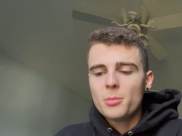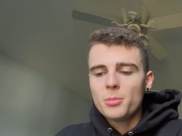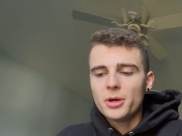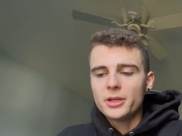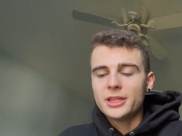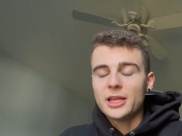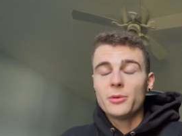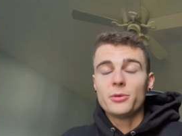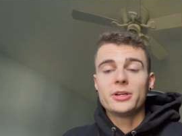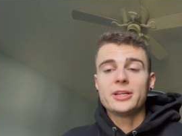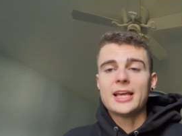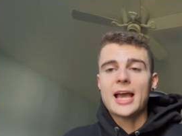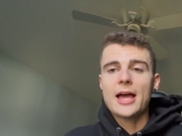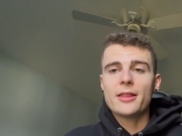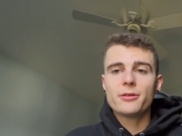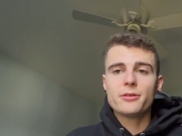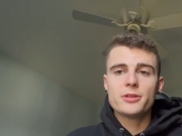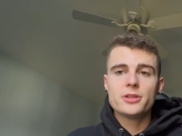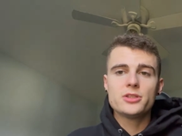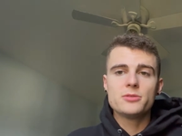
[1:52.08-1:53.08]
but they would
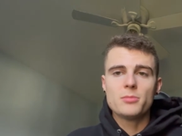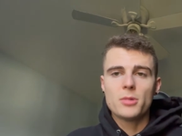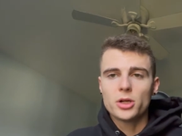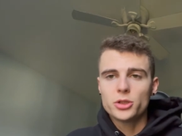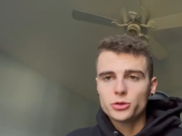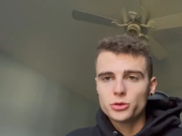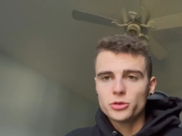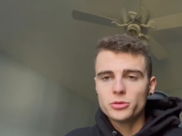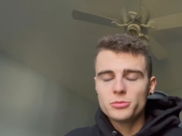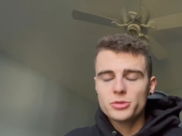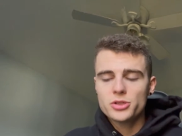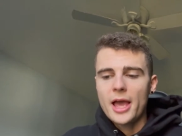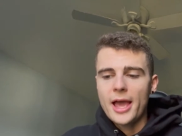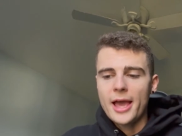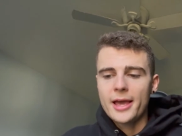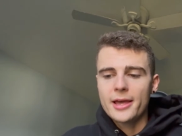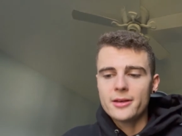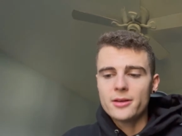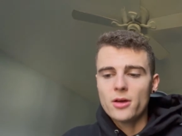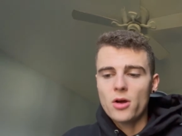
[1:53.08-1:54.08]
gather these mushrooms,
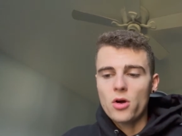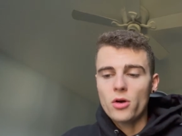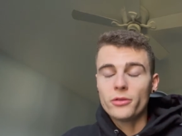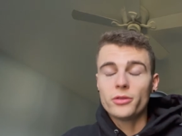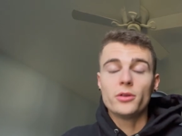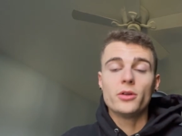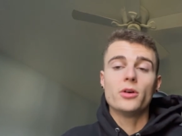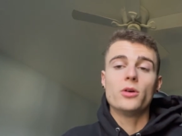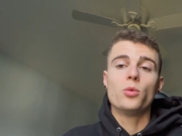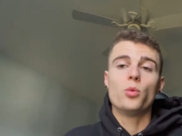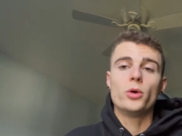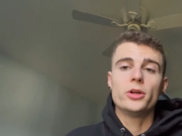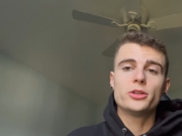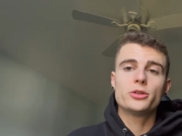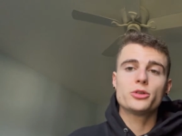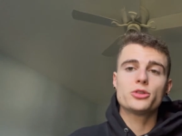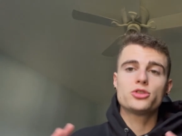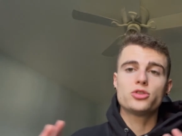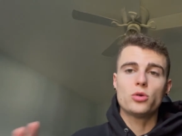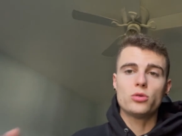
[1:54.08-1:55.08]
and on the
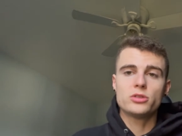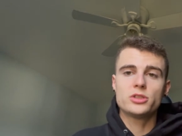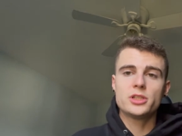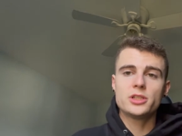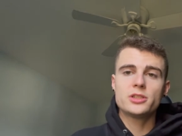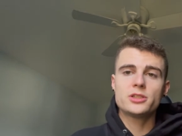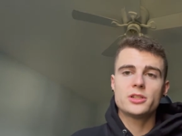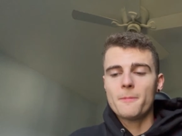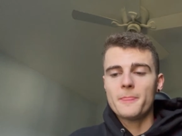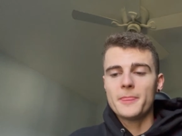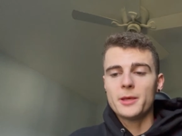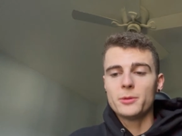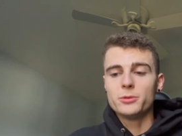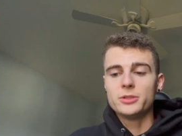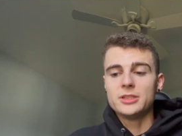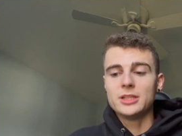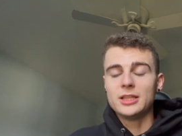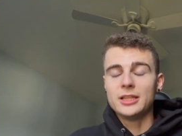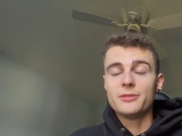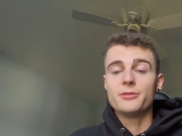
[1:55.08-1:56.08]
winter solstice, they
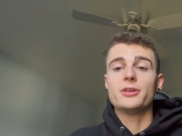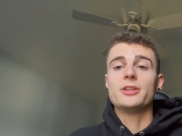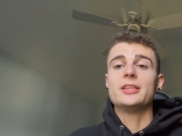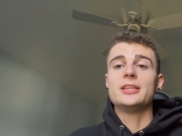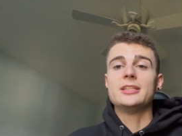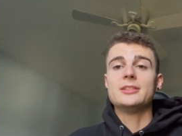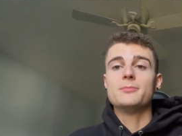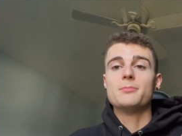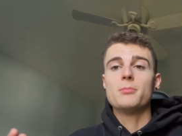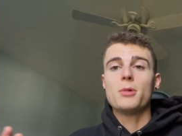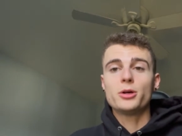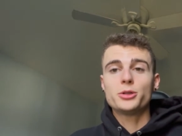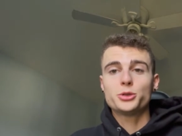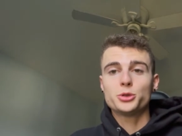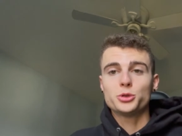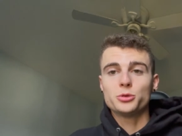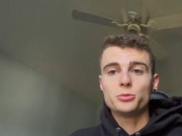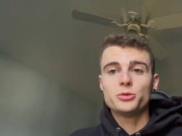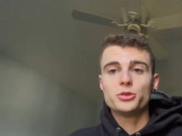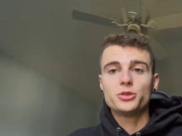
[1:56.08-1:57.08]
would deliver these
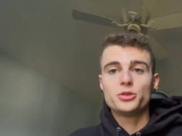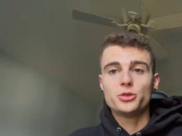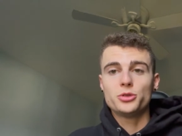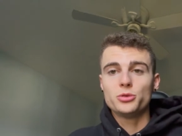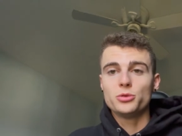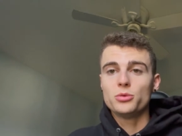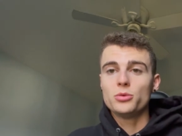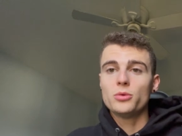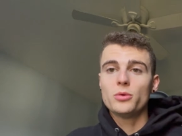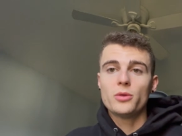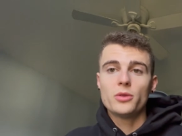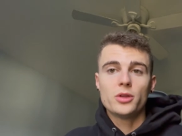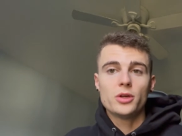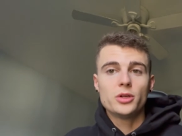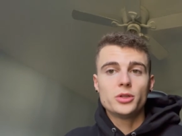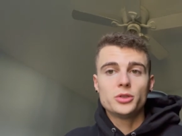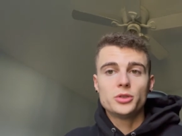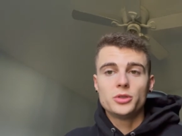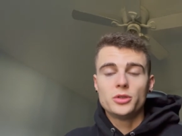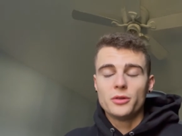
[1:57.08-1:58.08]
mushrooms to
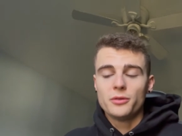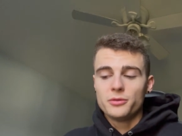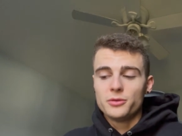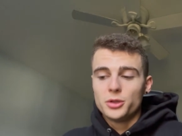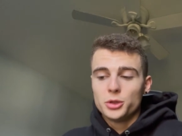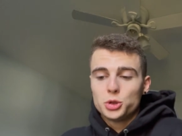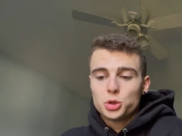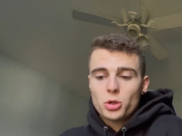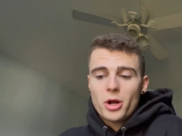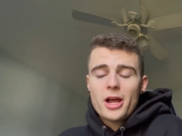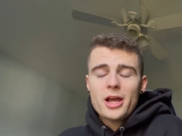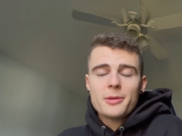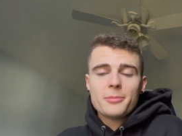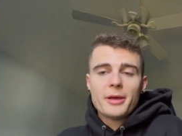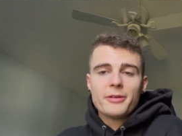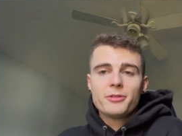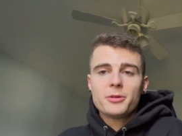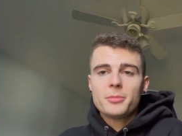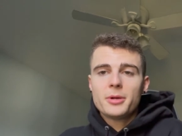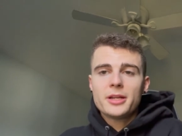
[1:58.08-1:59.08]
the, the, the tribe,
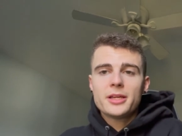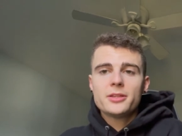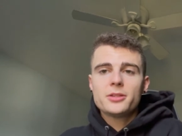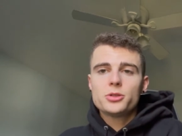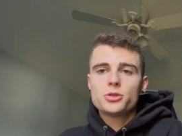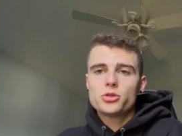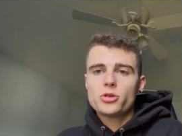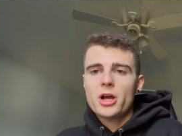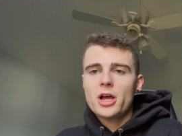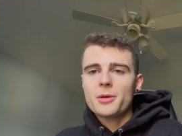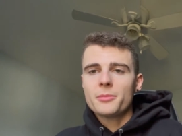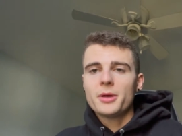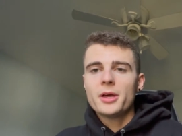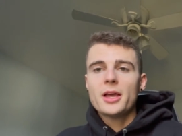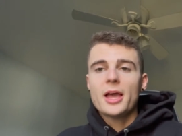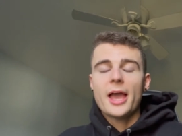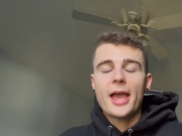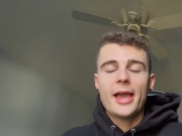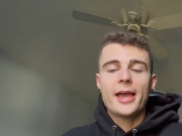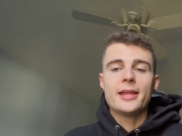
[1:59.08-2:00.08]
everybody in the tribe,
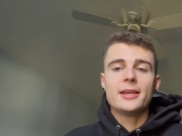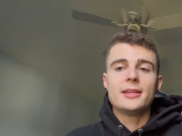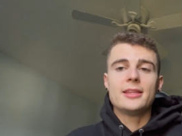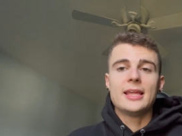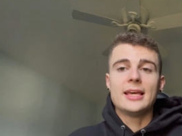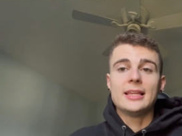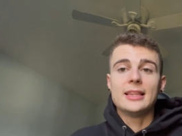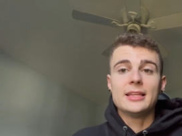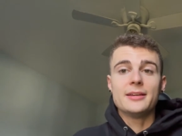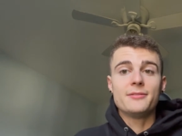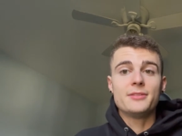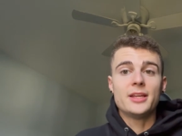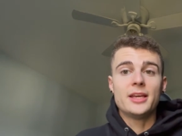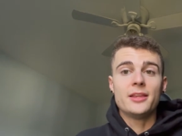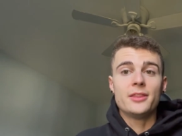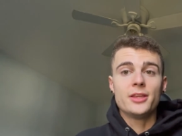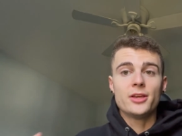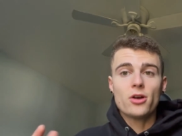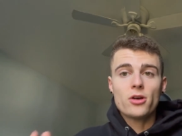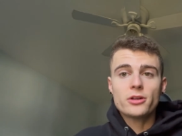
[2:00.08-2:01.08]
and they lived
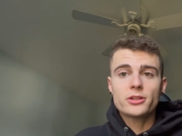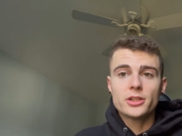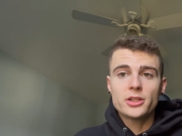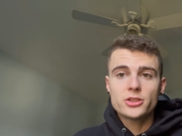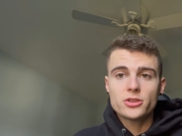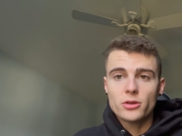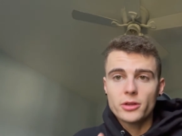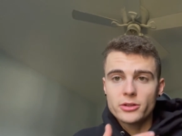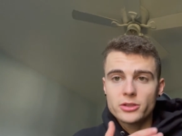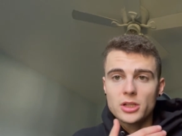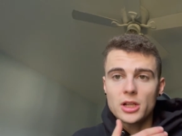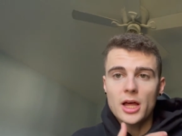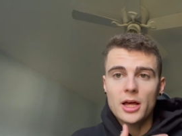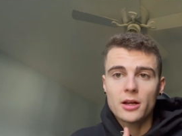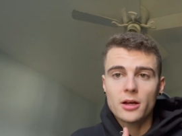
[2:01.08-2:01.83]
in the Arctic, so there's a lot